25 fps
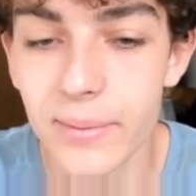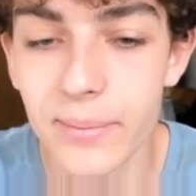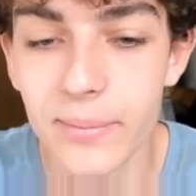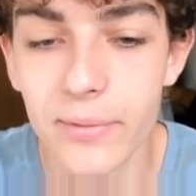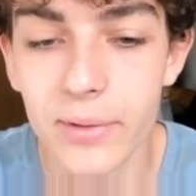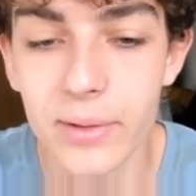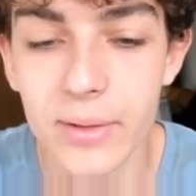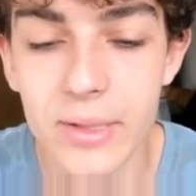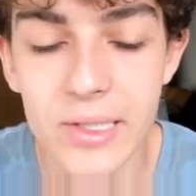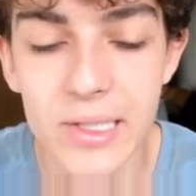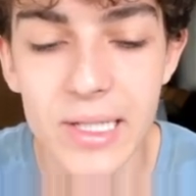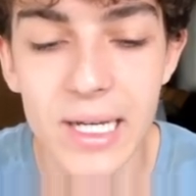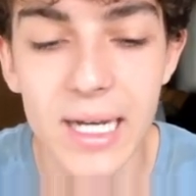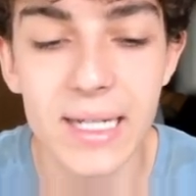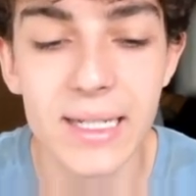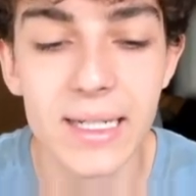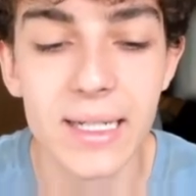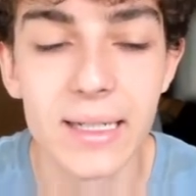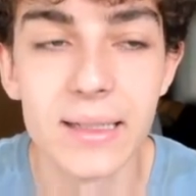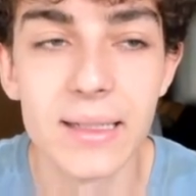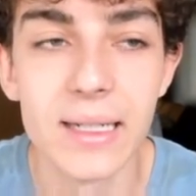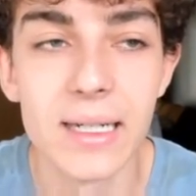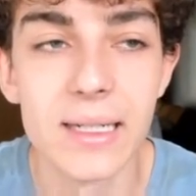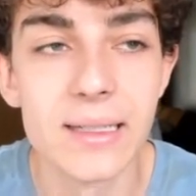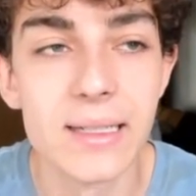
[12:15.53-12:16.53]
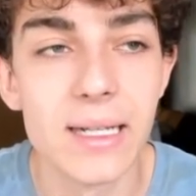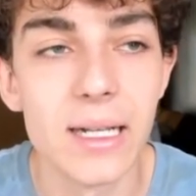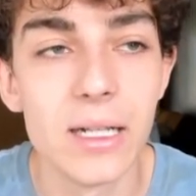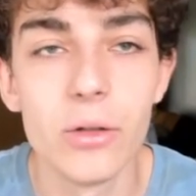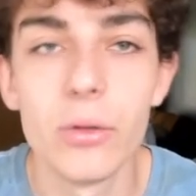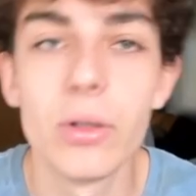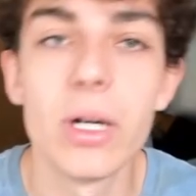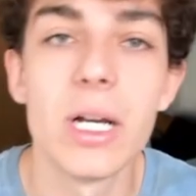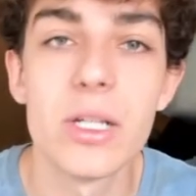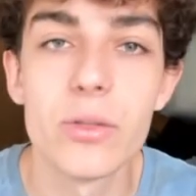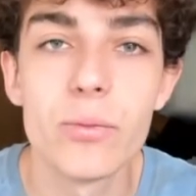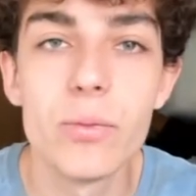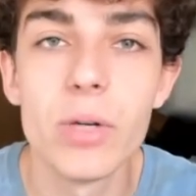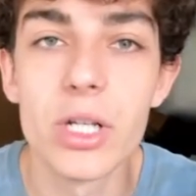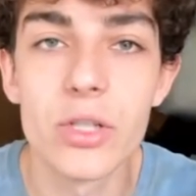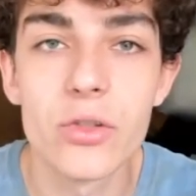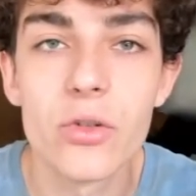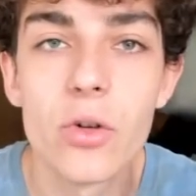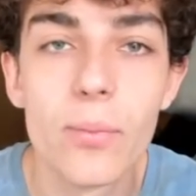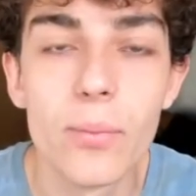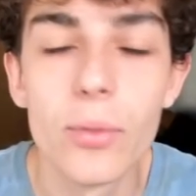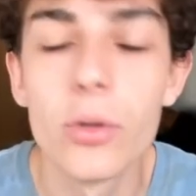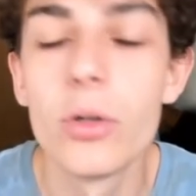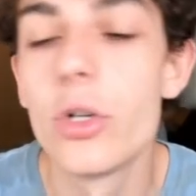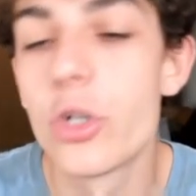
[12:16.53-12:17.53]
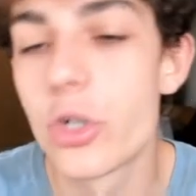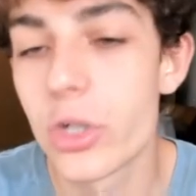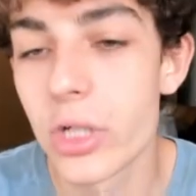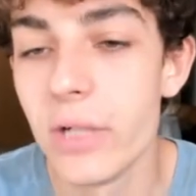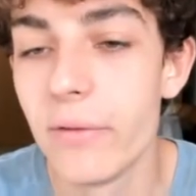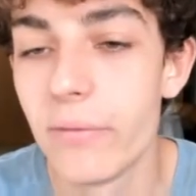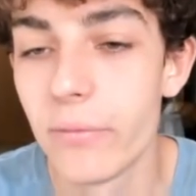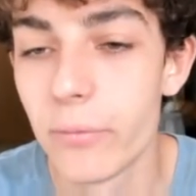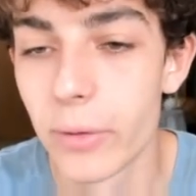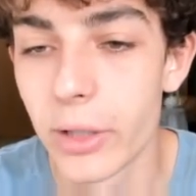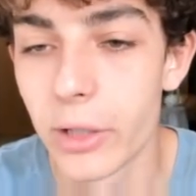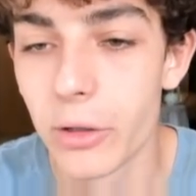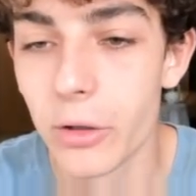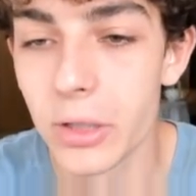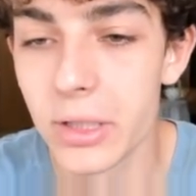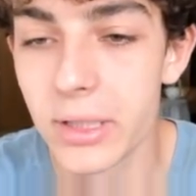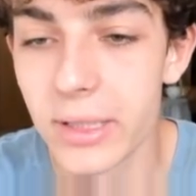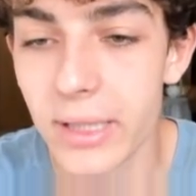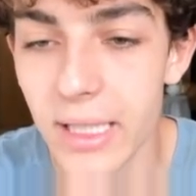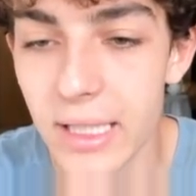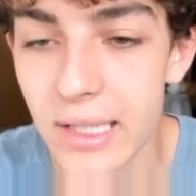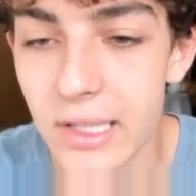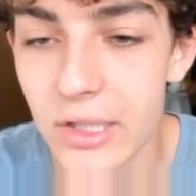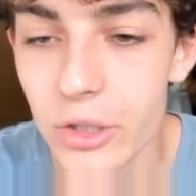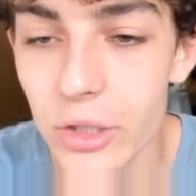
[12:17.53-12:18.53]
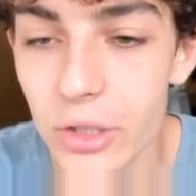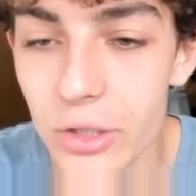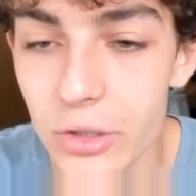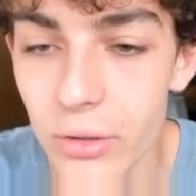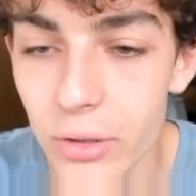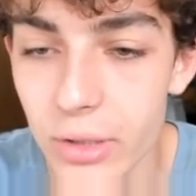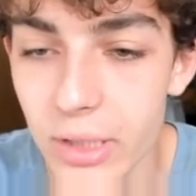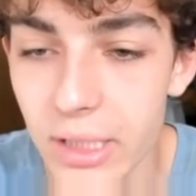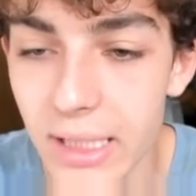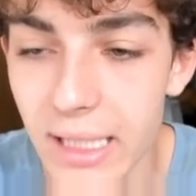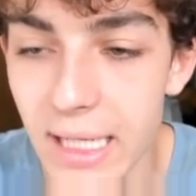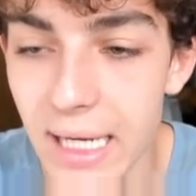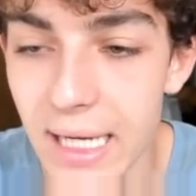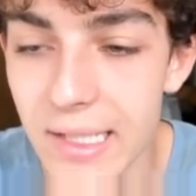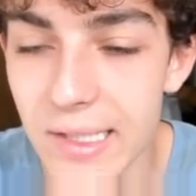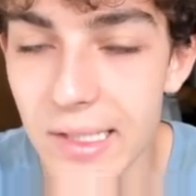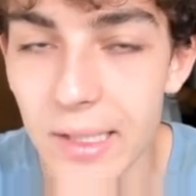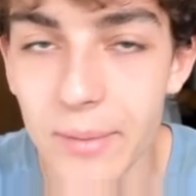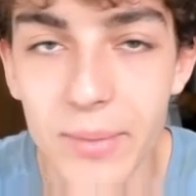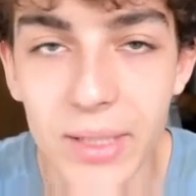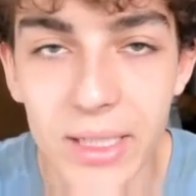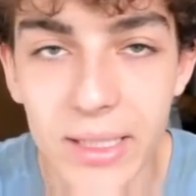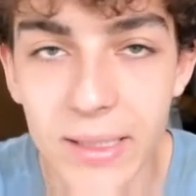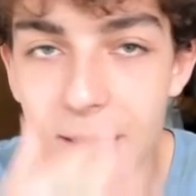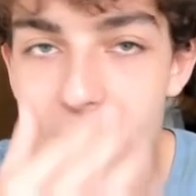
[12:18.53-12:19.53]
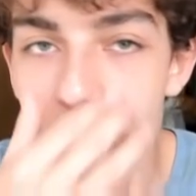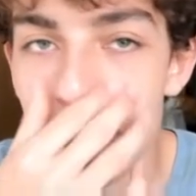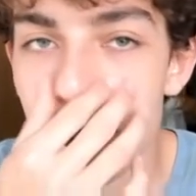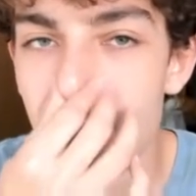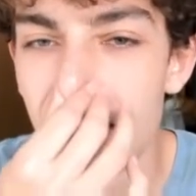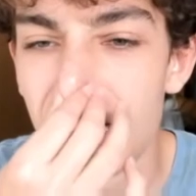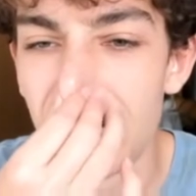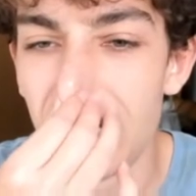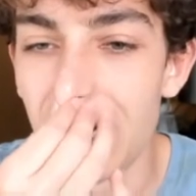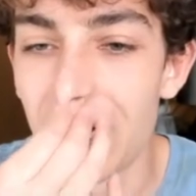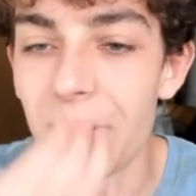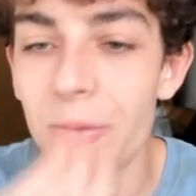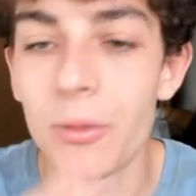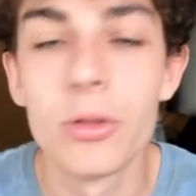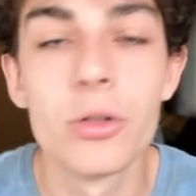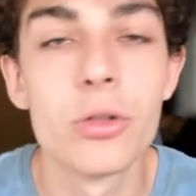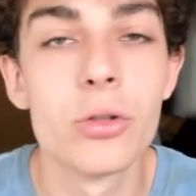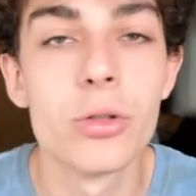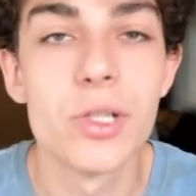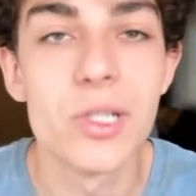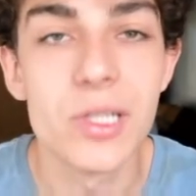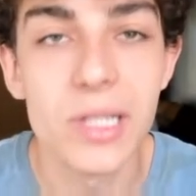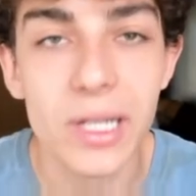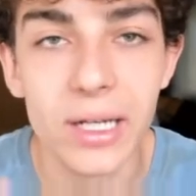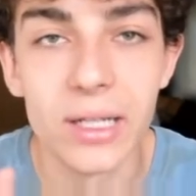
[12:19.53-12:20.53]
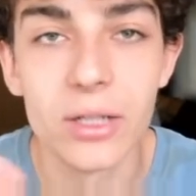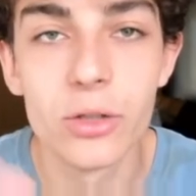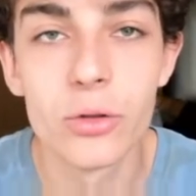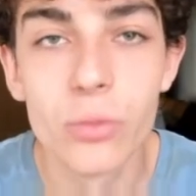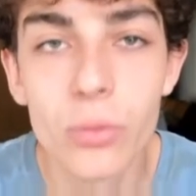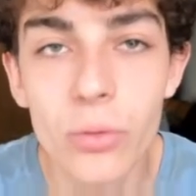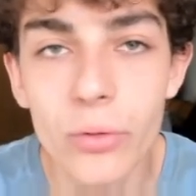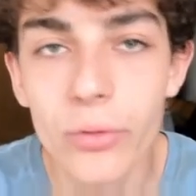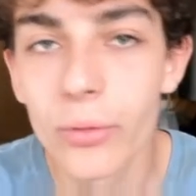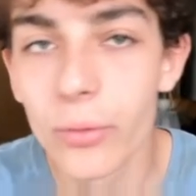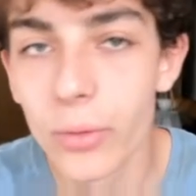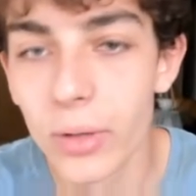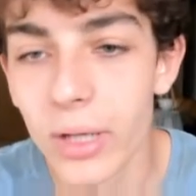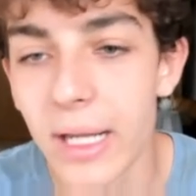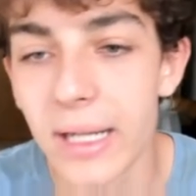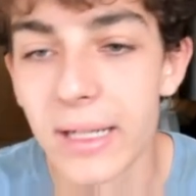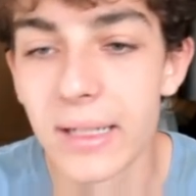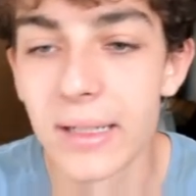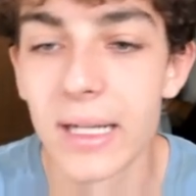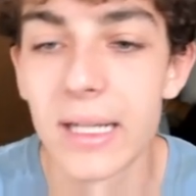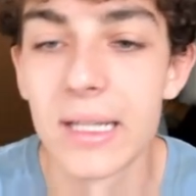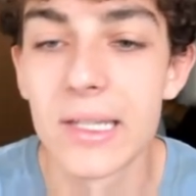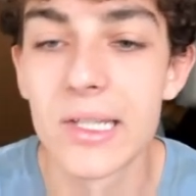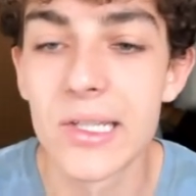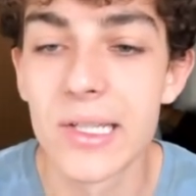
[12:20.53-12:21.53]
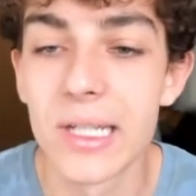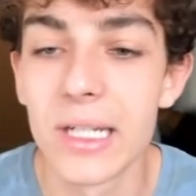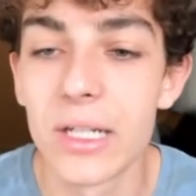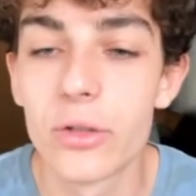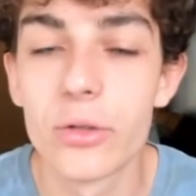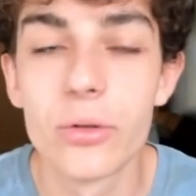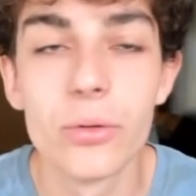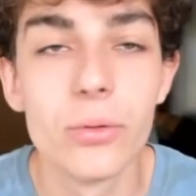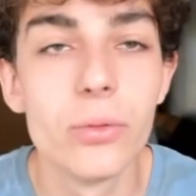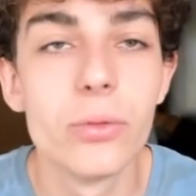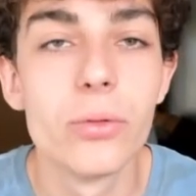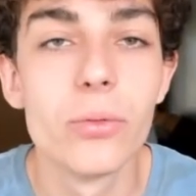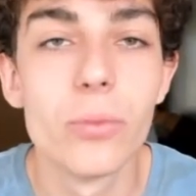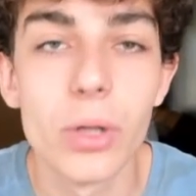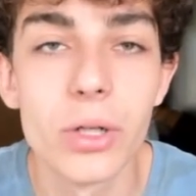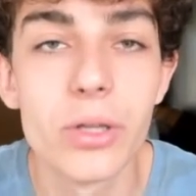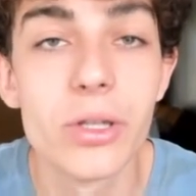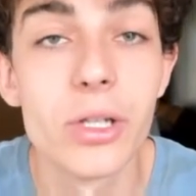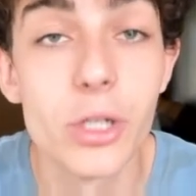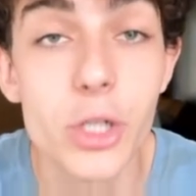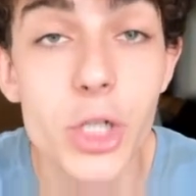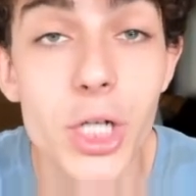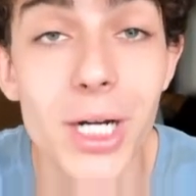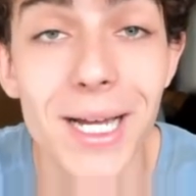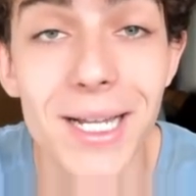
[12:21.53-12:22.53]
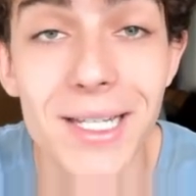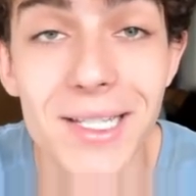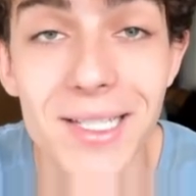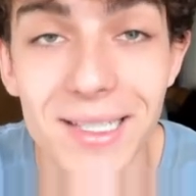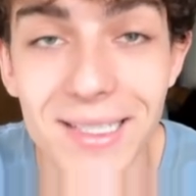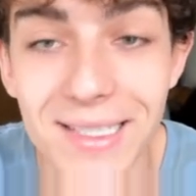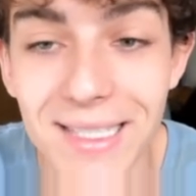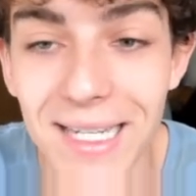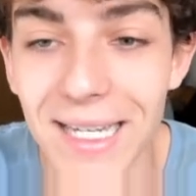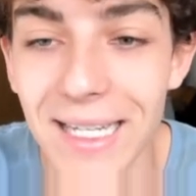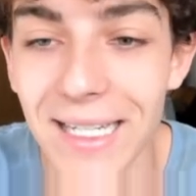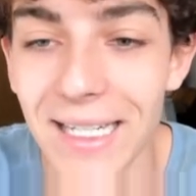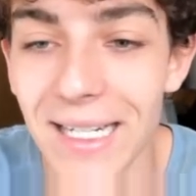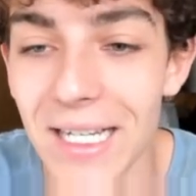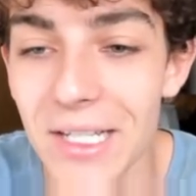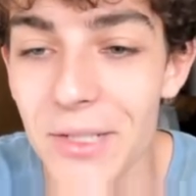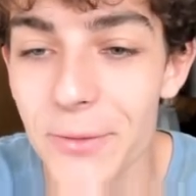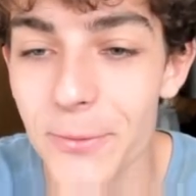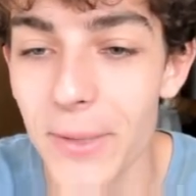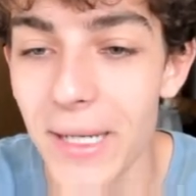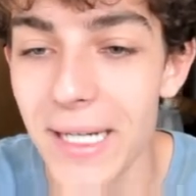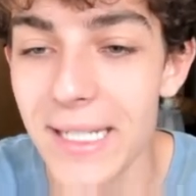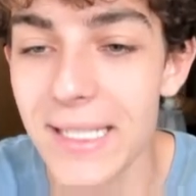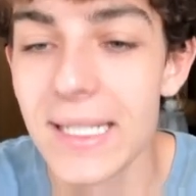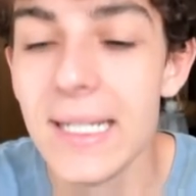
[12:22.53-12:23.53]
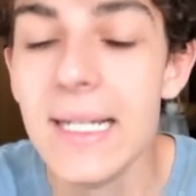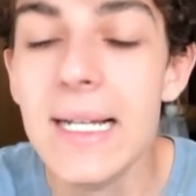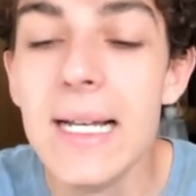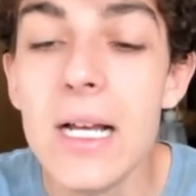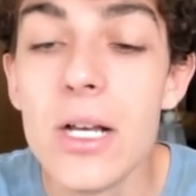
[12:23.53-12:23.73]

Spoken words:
start and tell you guys we are so bullish, even we're not. That's just not the case. I mean, I want to stay truthful and stick to what the charts are telling us, right?